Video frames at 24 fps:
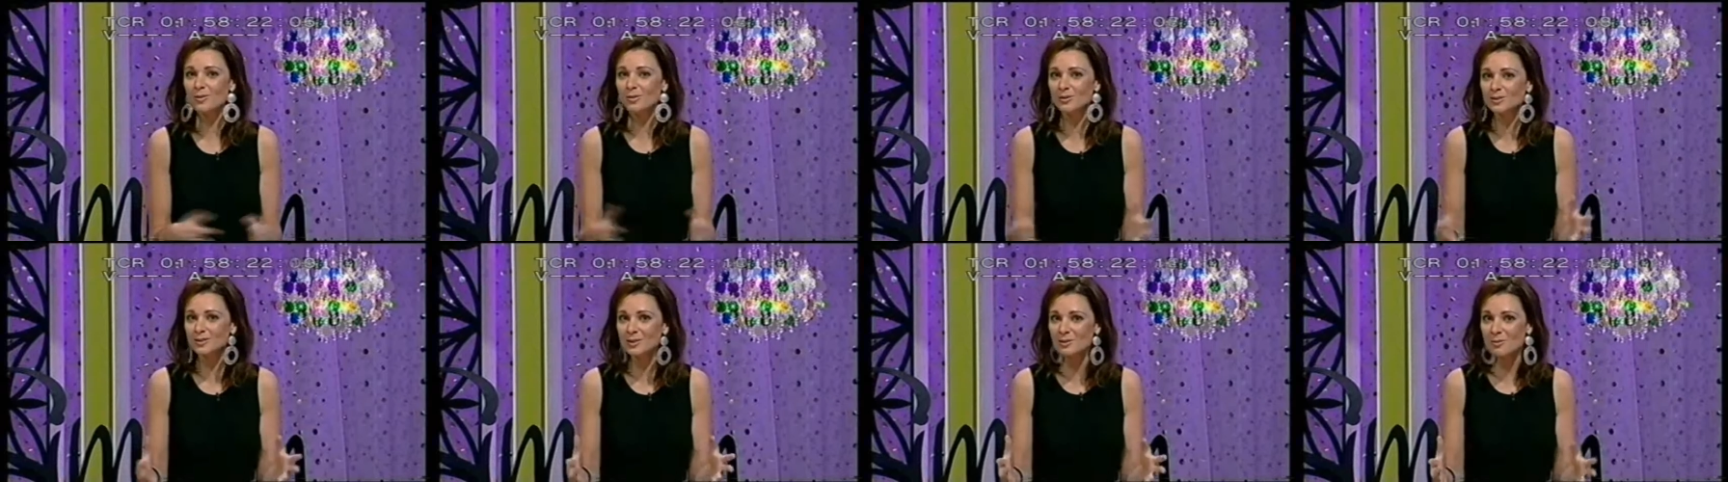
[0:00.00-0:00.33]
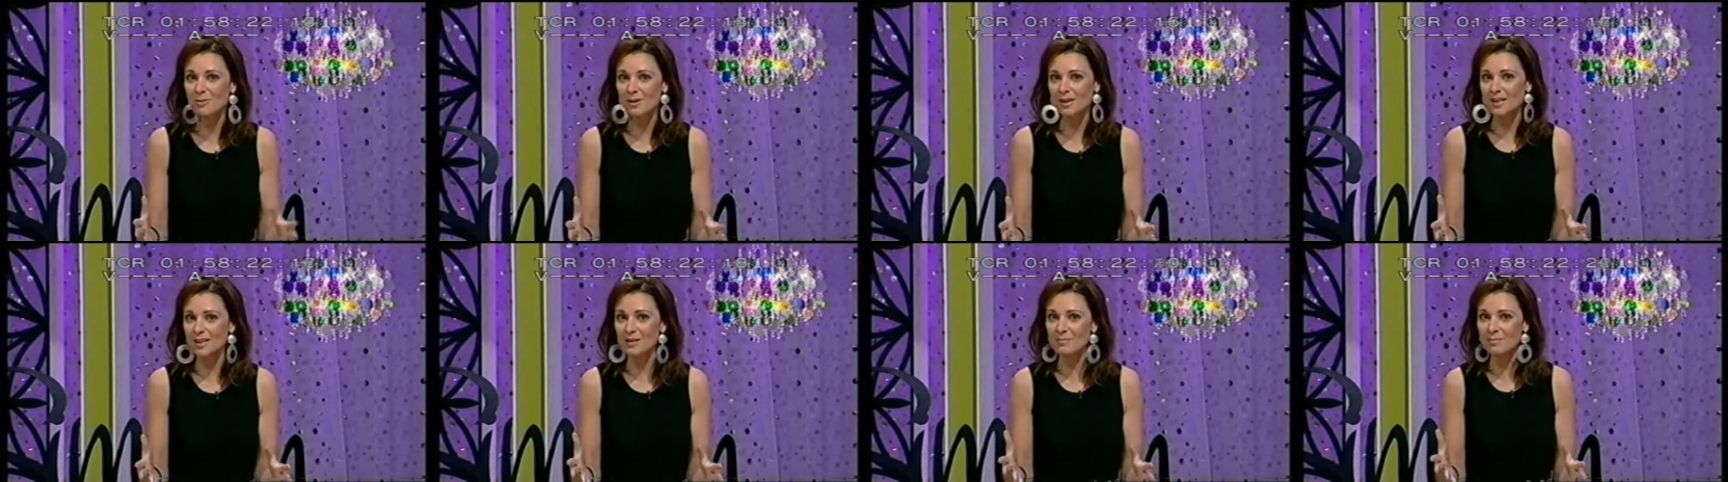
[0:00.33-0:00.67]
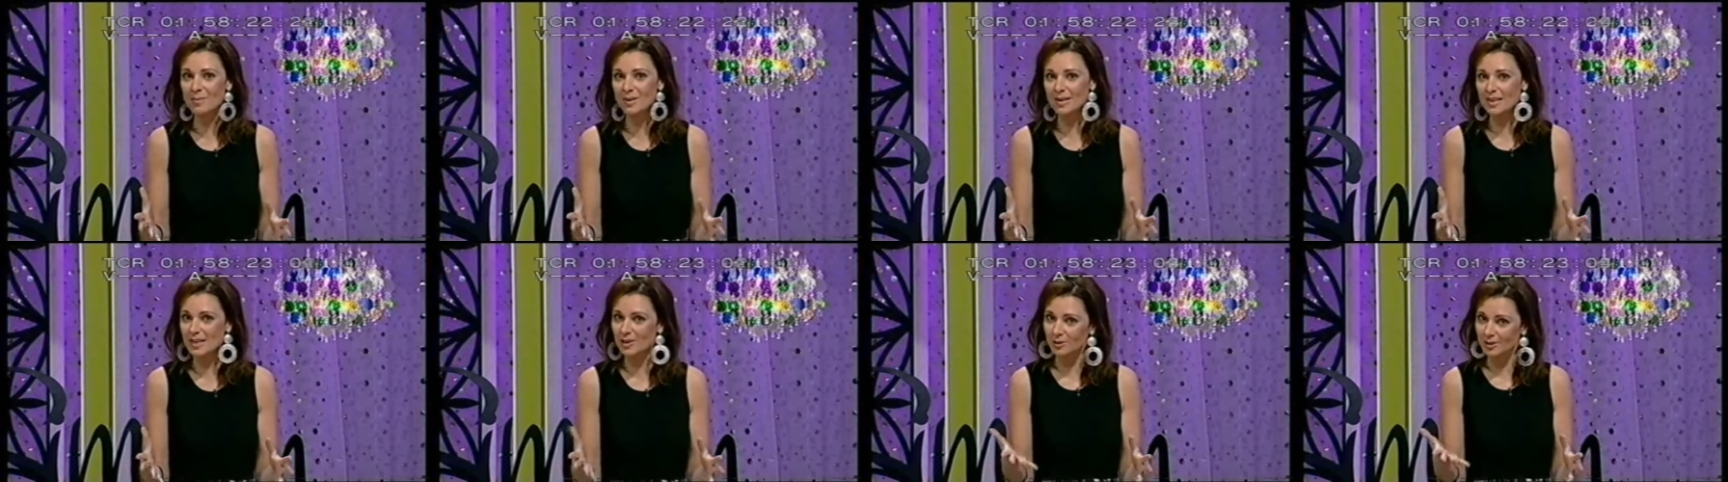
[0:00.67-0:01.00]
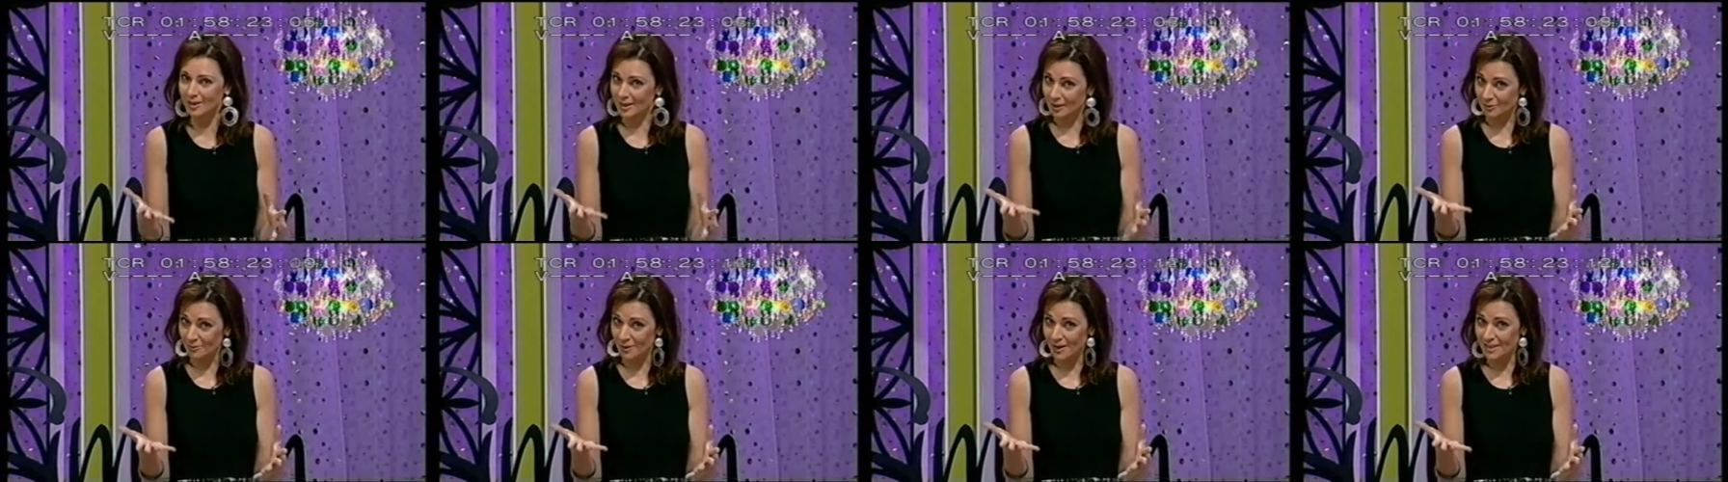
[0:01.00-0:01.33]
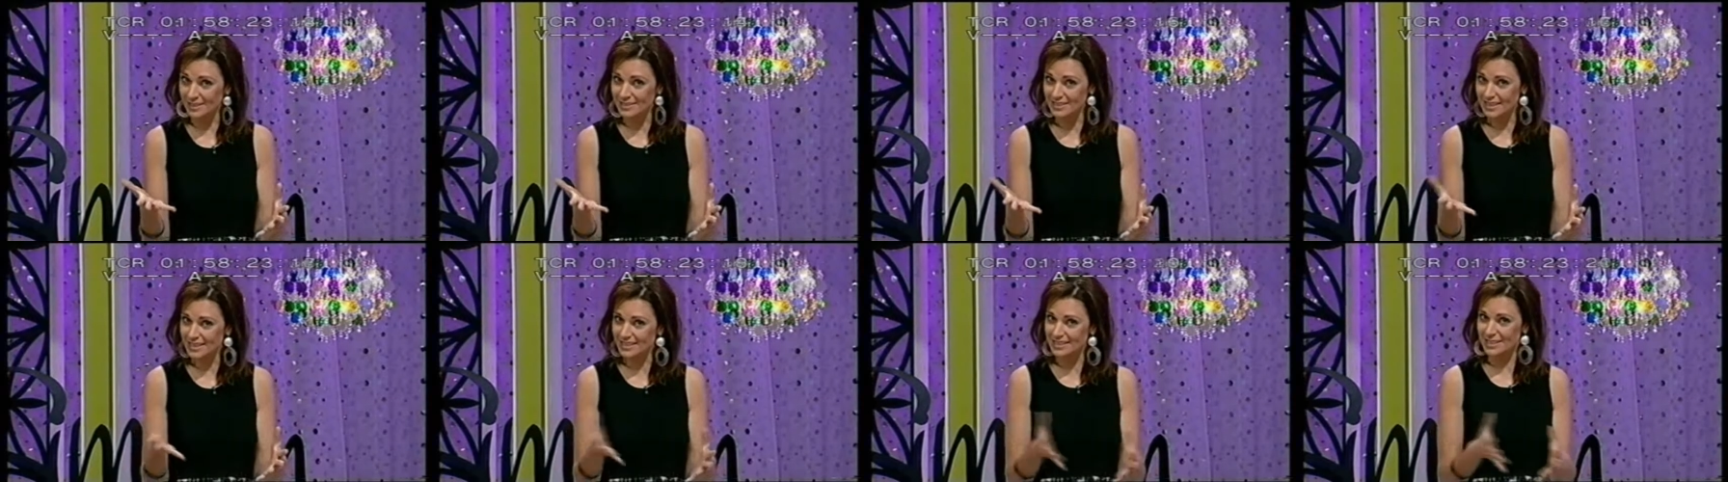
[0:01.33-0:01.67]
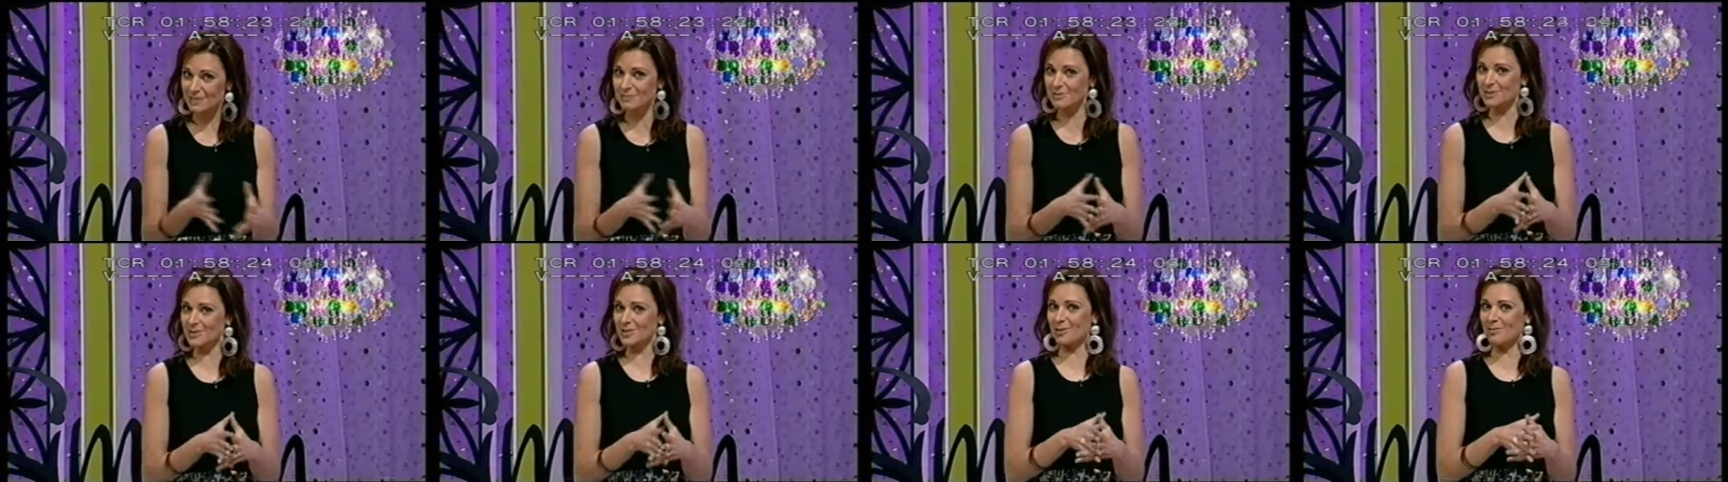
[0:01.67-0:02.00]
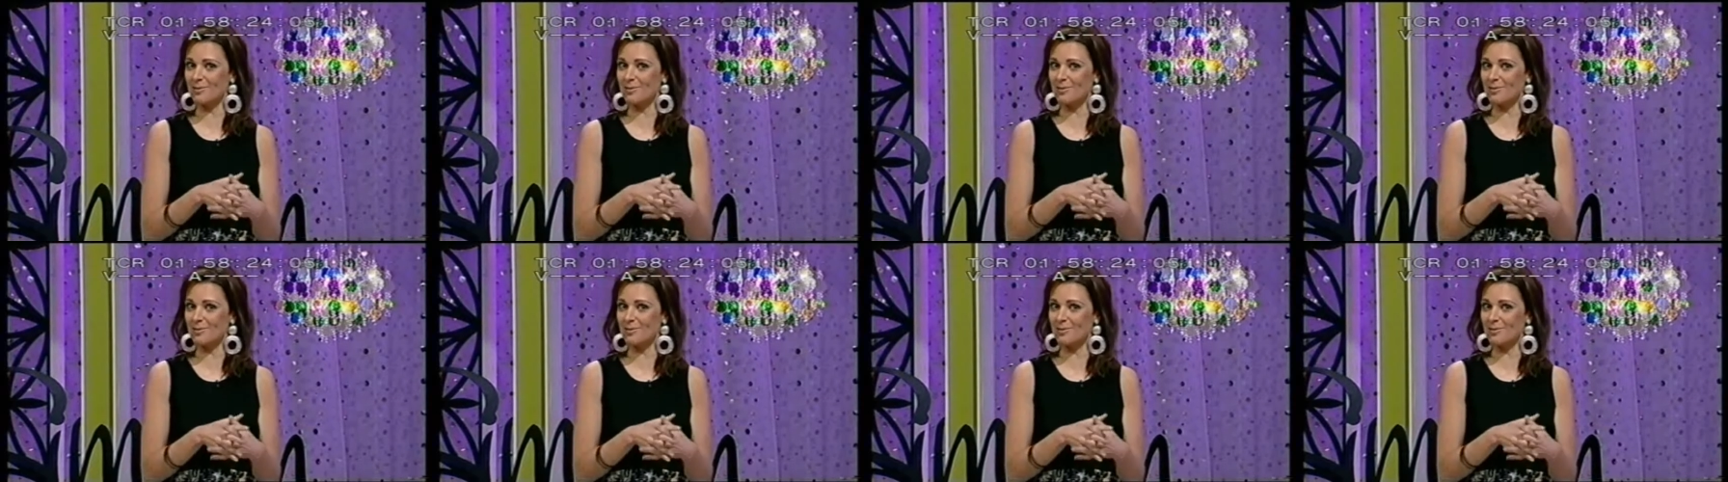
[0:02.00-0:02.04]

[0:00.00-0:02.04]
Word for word: but also one of the better looking ones, as he was